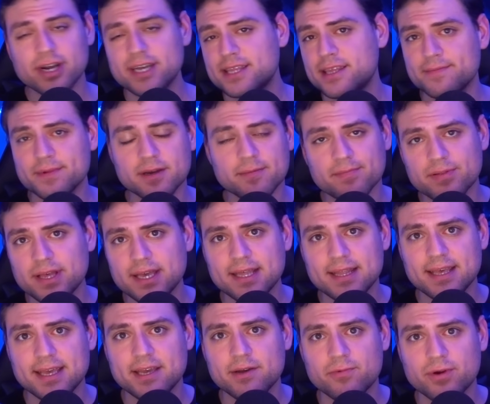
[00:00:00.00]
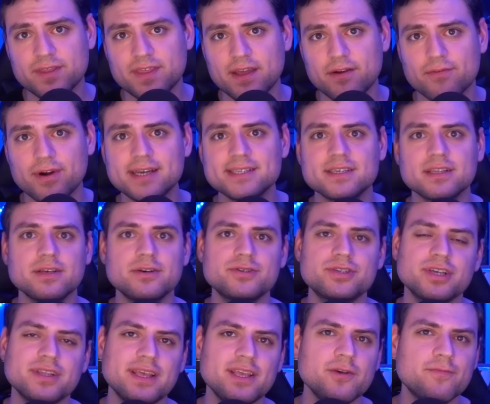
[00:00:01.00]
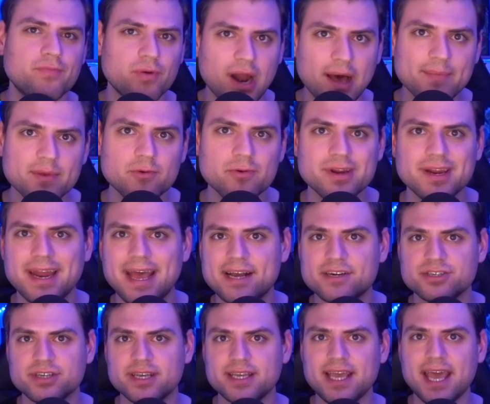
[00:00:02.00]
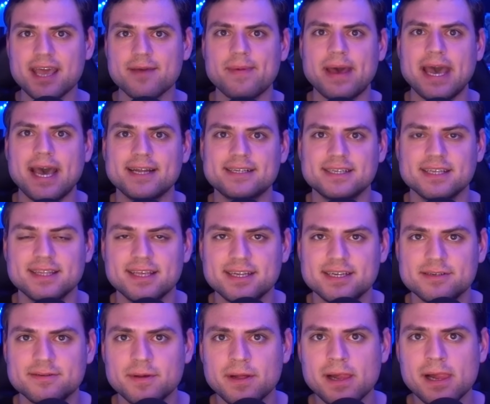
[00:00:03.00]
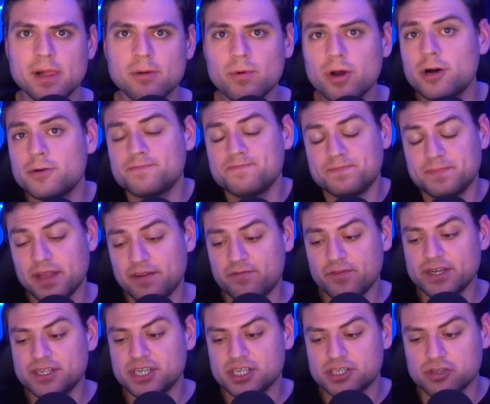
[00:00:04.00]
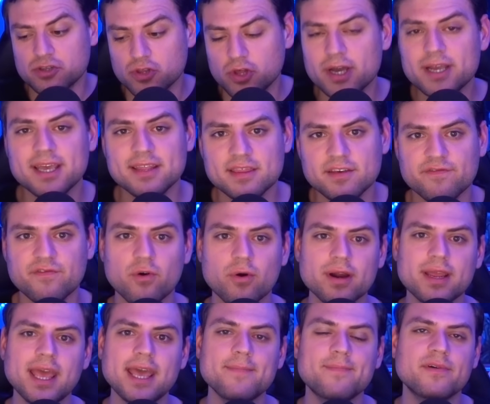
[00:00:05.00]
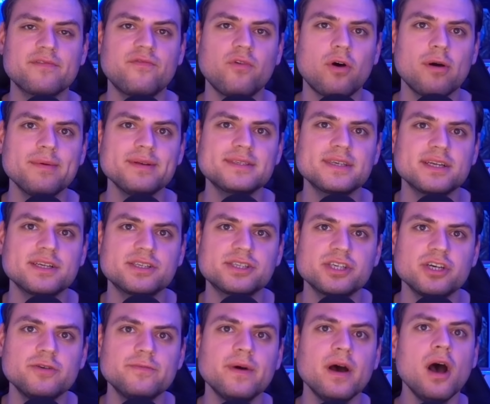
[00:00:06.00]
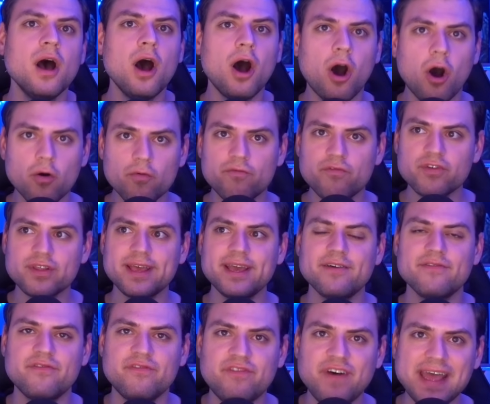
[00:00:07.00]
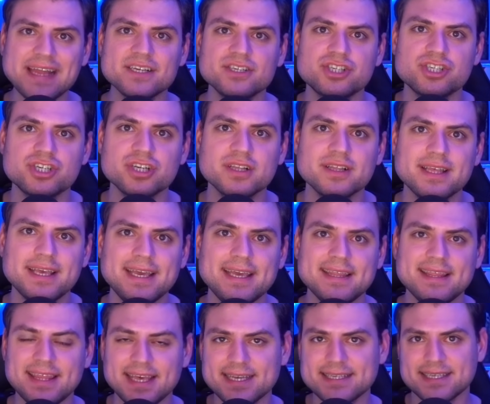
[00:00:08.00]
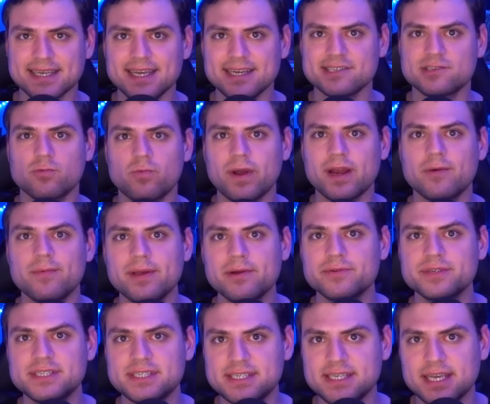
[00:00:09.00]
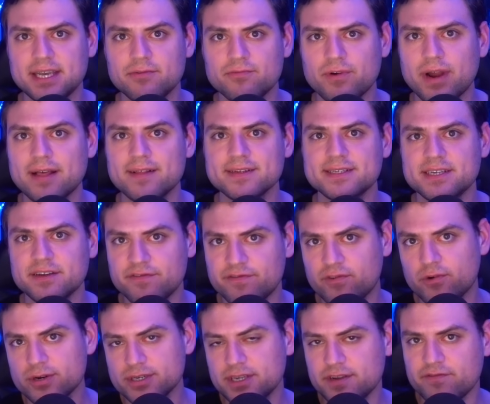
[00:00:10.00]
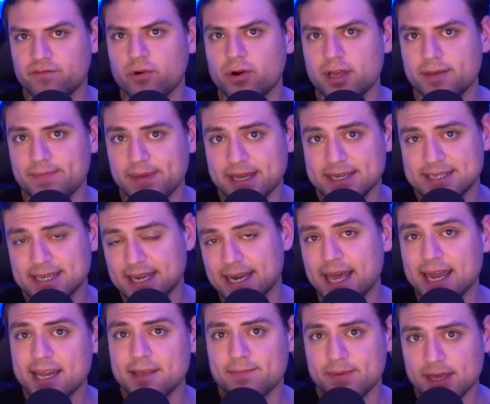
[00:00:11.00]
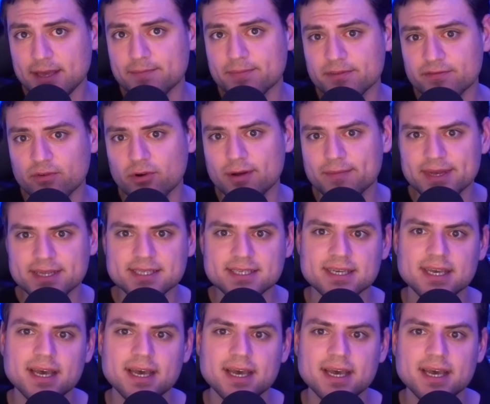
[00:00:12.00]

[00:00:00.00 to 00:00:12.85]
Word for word: them completely with a resolution that you probably wouldn't actually game at. And then, well, if we just look at the 4K performance and assume hopefully eventually this is where we would see relative 1440p and 1080p performance,